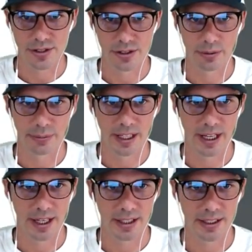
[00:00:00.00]
So I'm going to
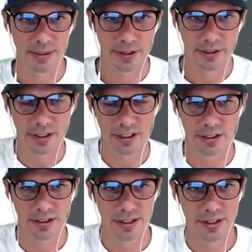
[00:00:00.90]
add an email
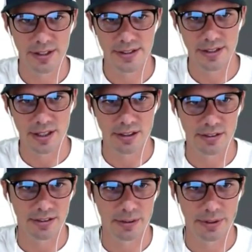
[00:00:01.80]
here that
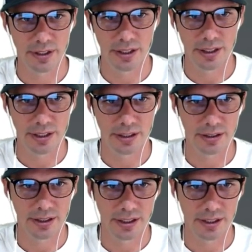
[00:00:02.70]
says something like,
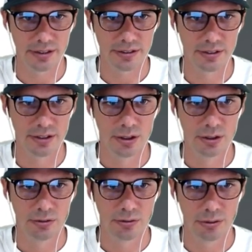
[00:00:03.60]
thanks
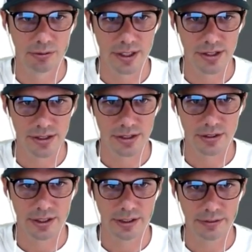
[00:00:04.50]
for
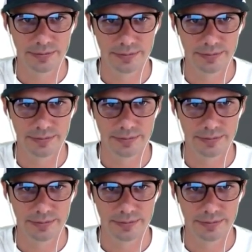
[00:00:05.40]
registering.